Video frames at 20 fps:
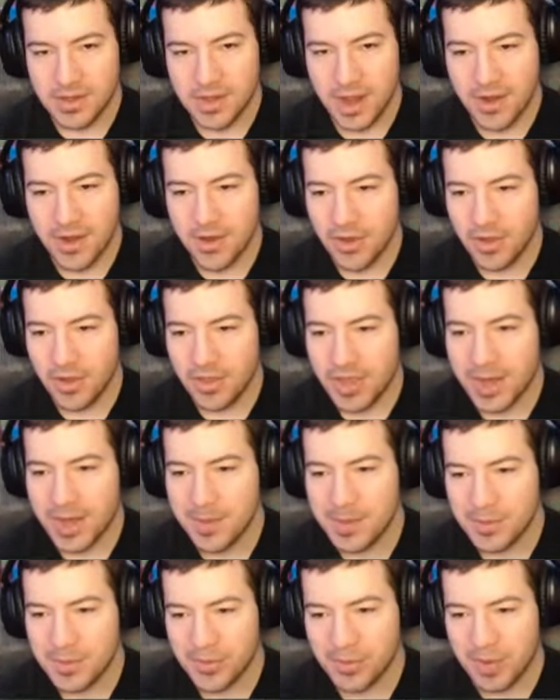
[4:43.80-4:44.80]
Now, I know a lot of
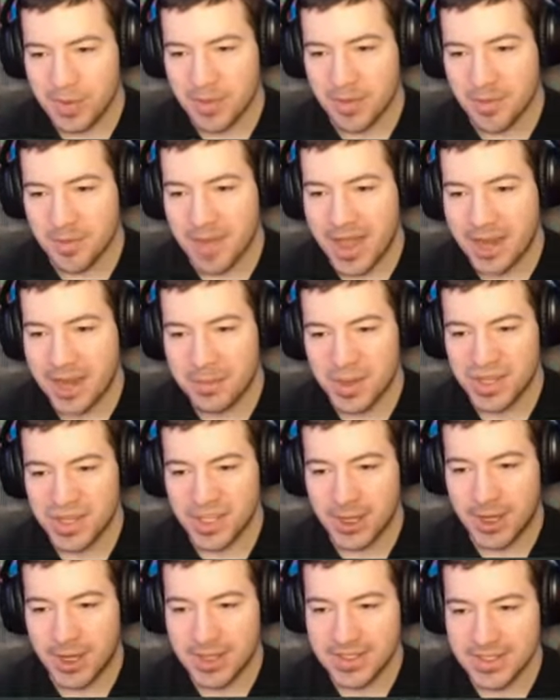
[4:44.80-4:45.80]
people are probably mad about the
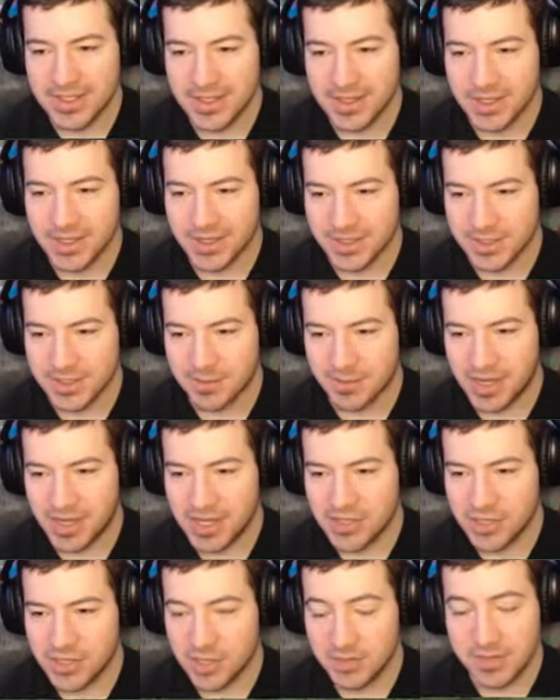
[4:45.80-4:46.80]
content, like the supply
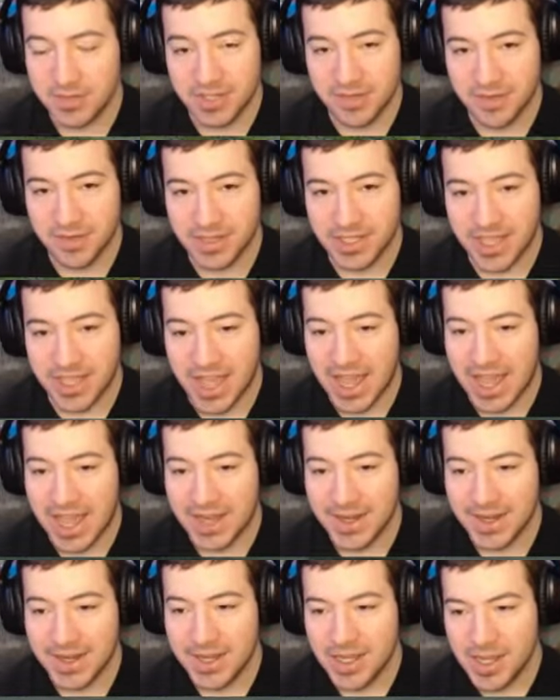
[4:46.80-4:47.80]
drop stuff that they
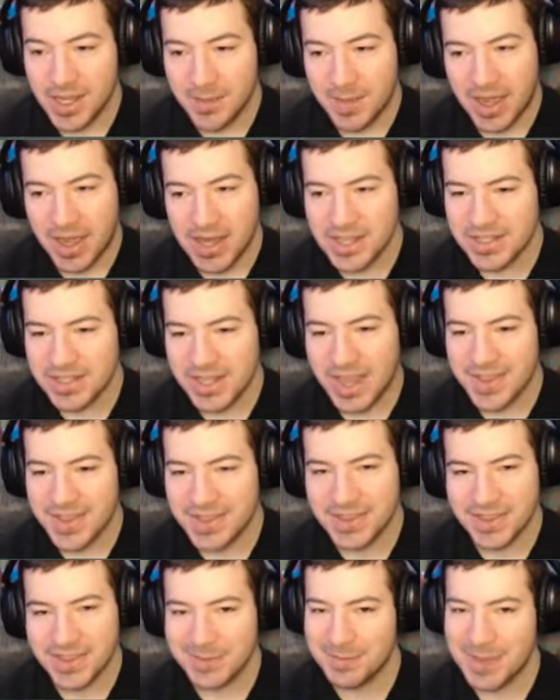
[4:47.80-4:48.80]
added, but honestly, I
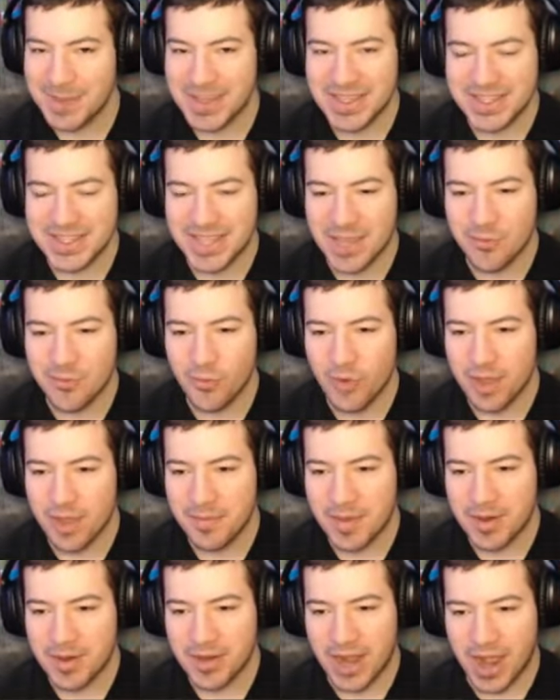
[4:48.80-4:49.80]
think that made this game way
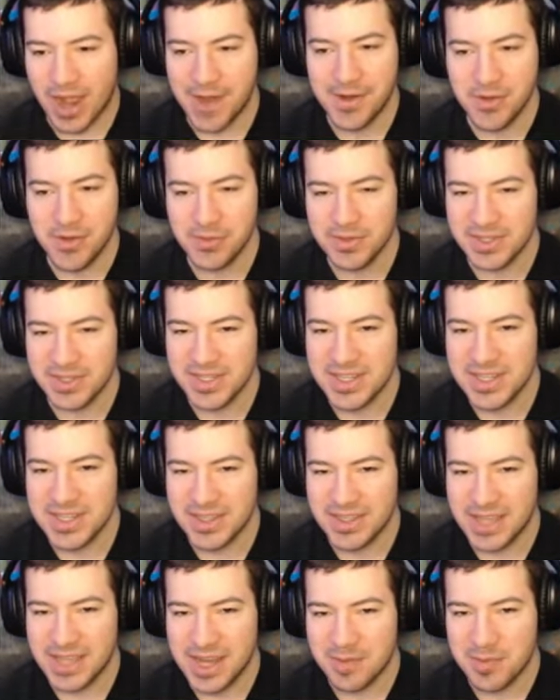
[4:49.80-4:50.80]
better. I don't see a
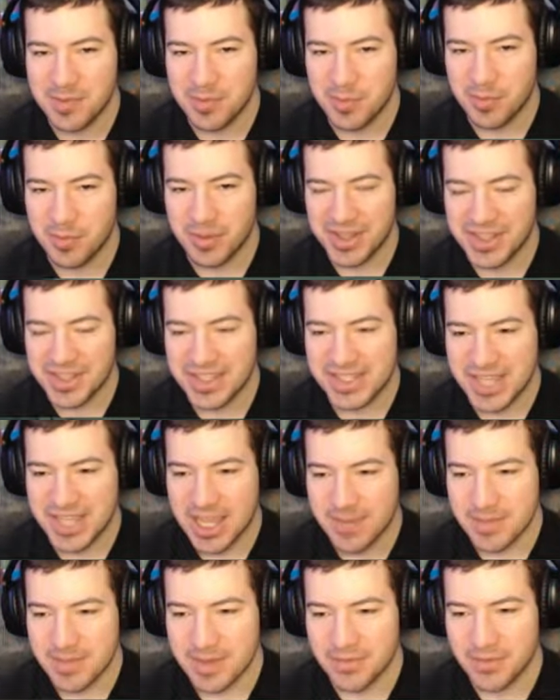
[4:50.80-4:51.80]
lot of people playing this
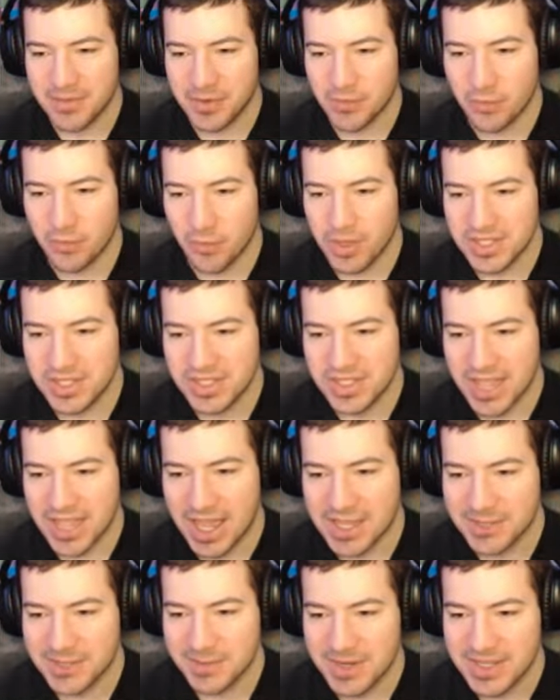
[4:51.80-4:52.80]
game if there wasn't
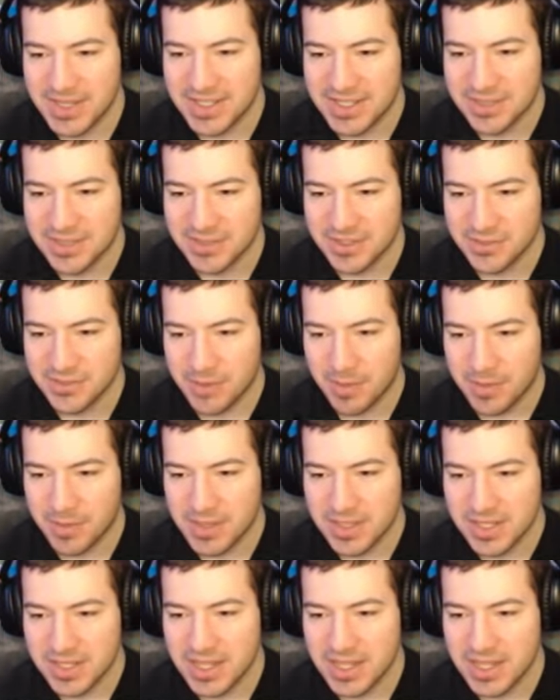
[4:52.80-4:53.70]
as many DLC weapons,